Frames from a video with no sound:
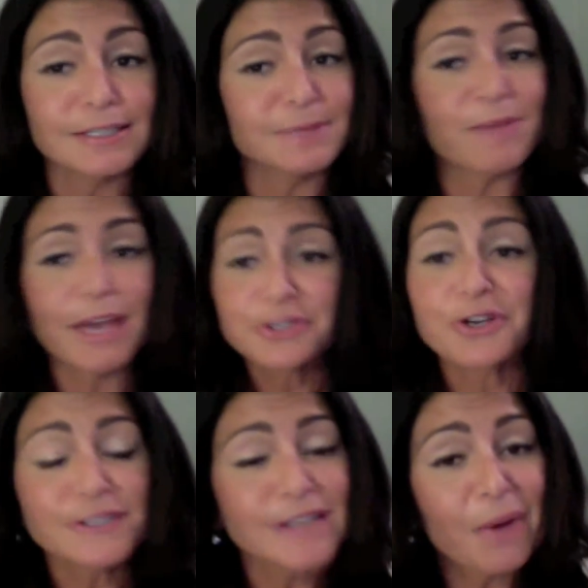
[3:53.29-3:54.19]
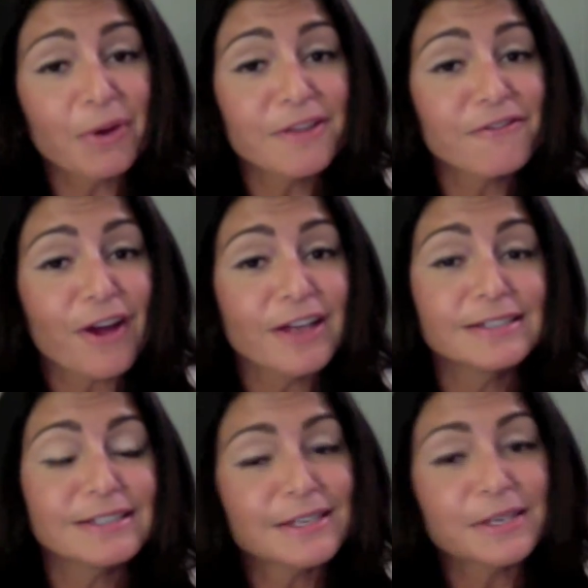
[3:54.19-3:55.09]
just make sure it's not one of the
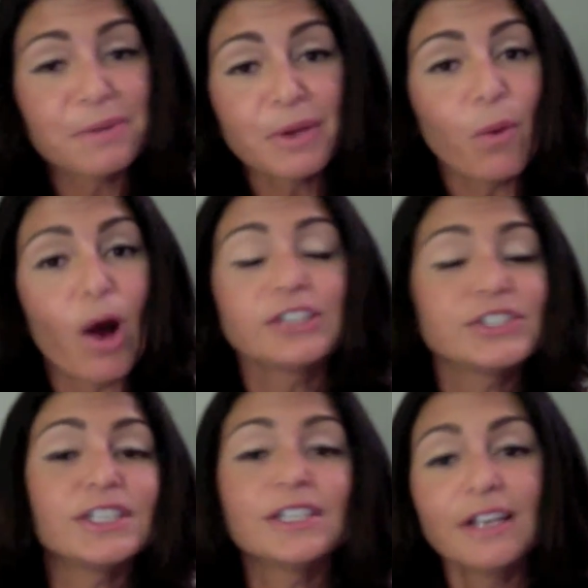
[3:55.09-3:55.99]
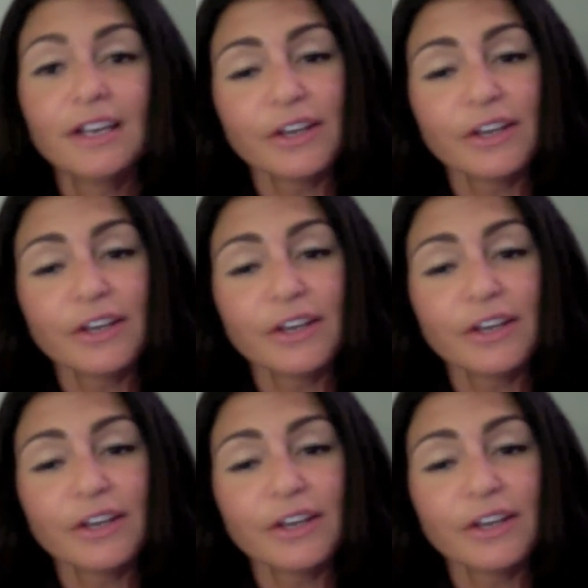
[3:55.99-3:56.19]
friends that's going to be watching,